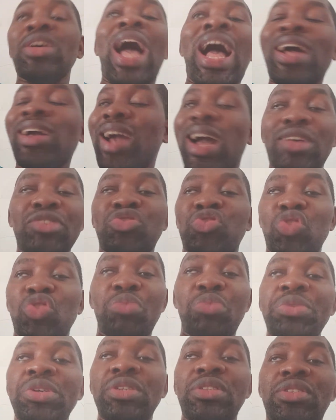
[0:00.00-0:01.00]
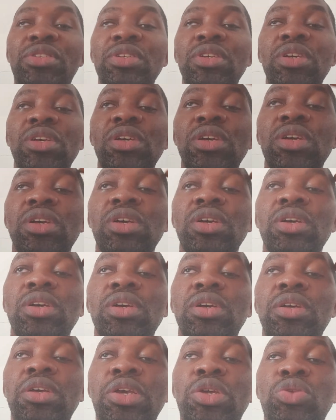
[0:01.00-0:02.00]
and go and submit.
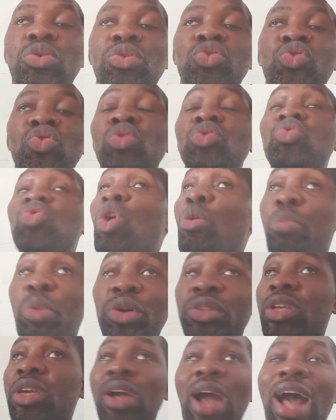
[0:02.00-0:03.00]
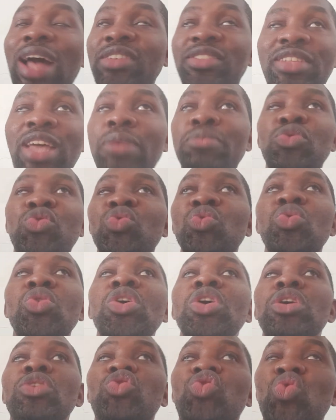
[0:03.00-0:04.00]
So nobody has time to
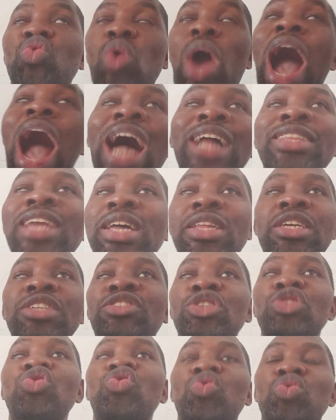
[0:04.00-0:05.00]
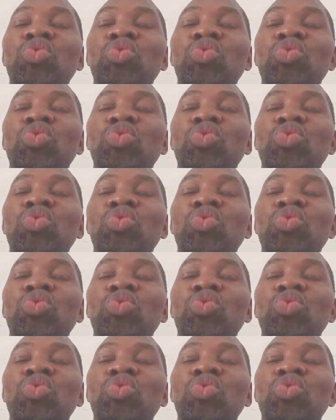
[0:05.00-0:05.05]
add anything to